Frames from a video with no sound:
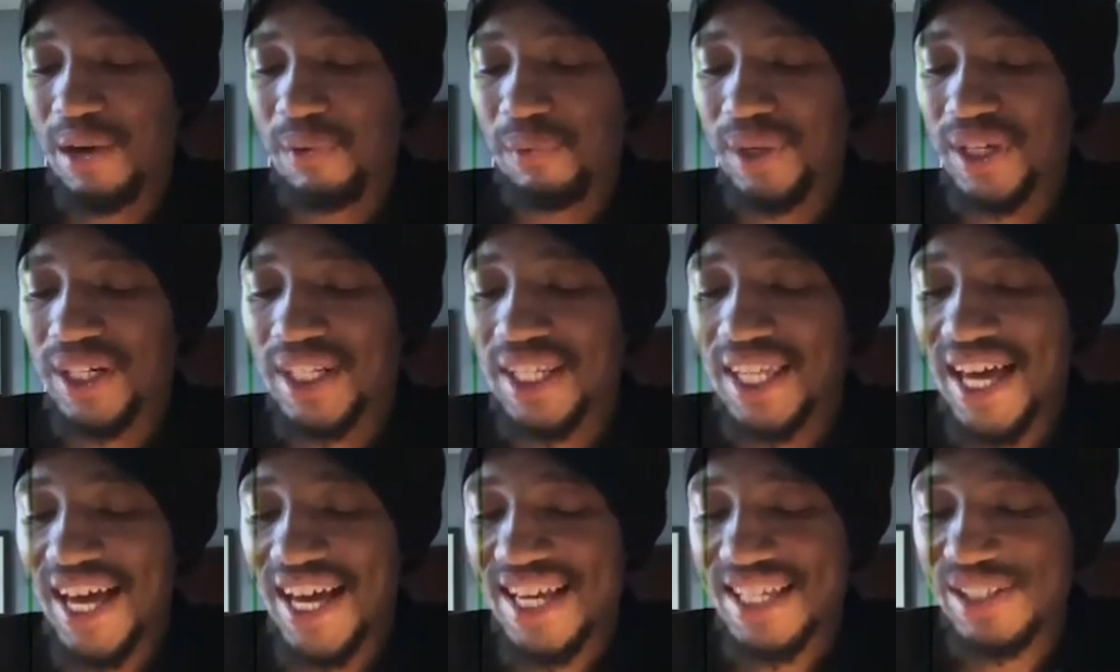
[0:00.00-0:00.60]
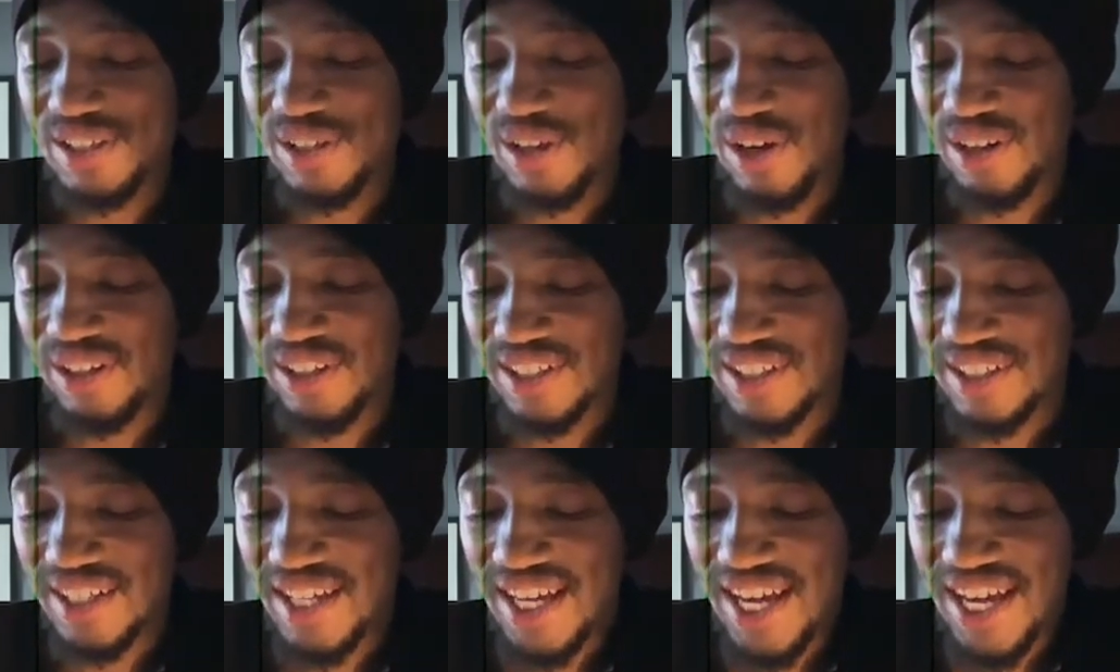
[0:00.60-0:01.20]
When class
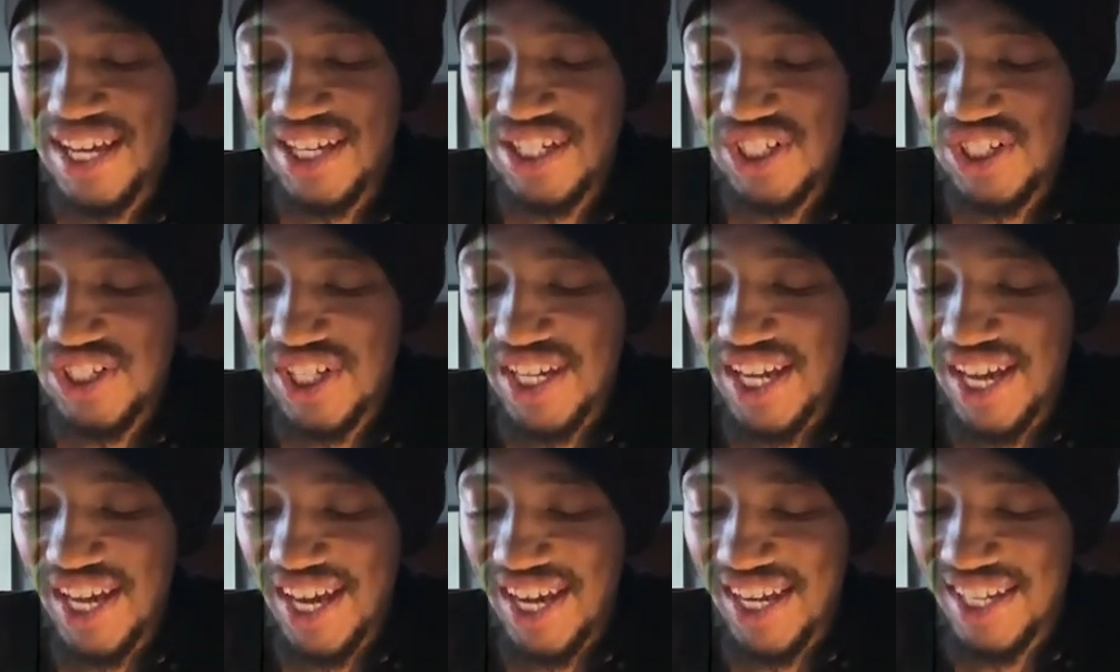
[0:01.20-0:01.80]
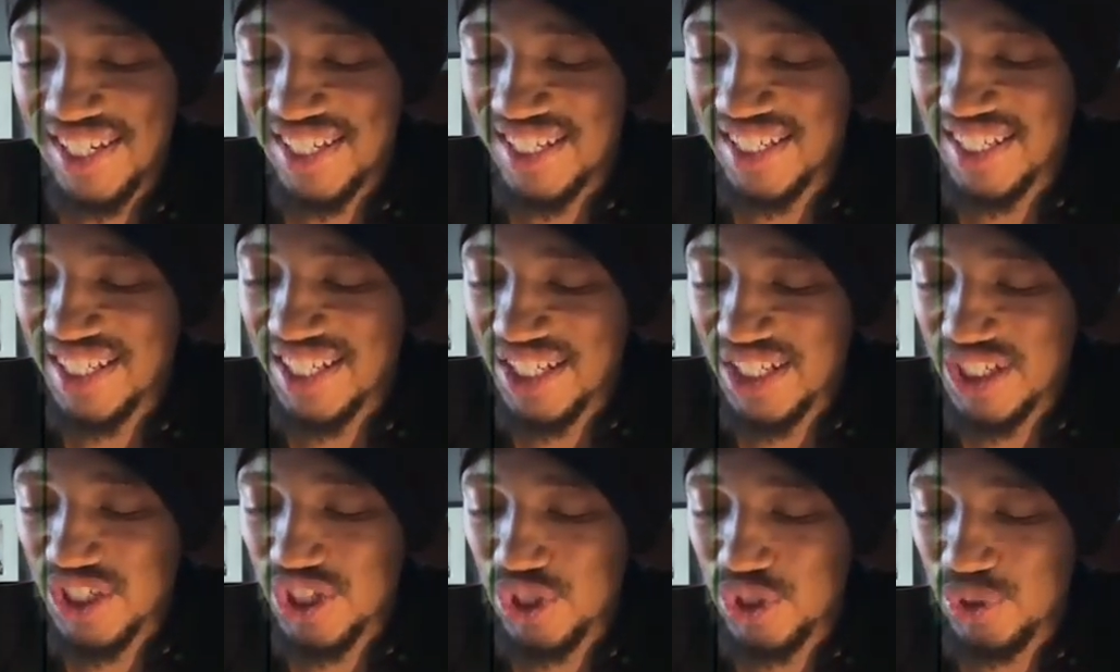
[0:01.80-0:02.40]
started, she handed
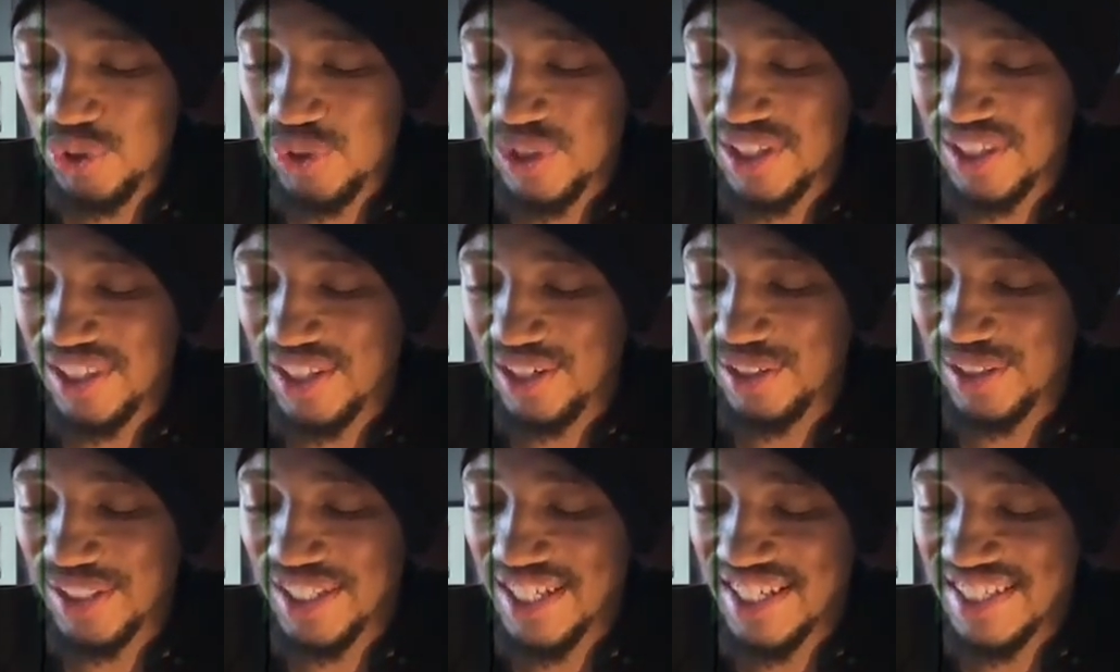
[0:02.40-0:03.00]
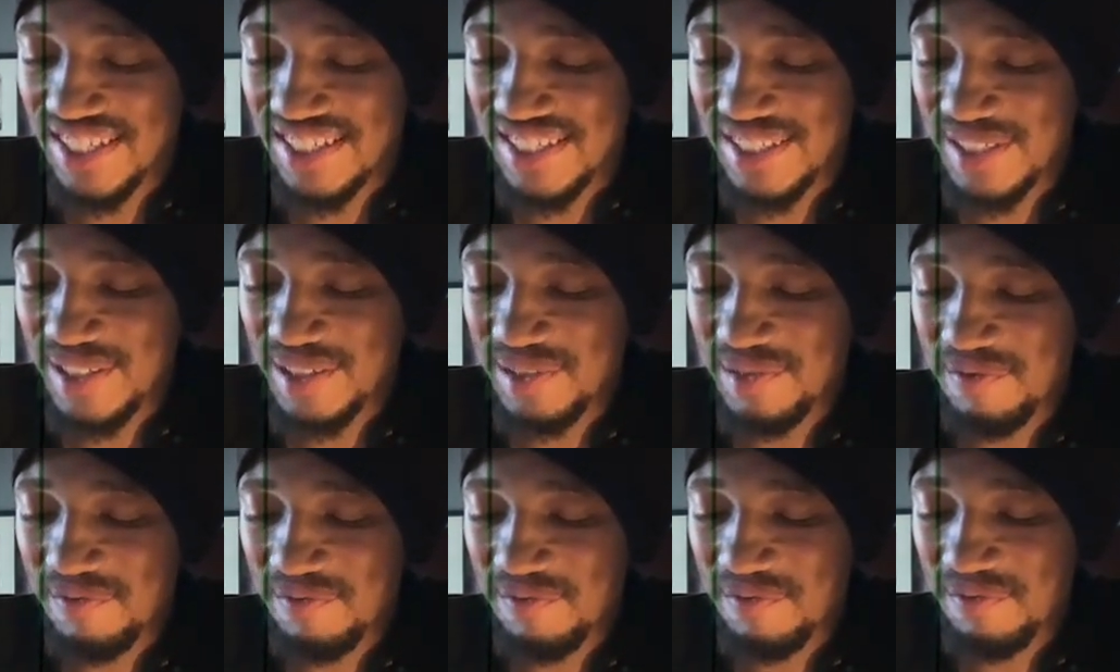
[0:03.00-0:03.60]
each student their list.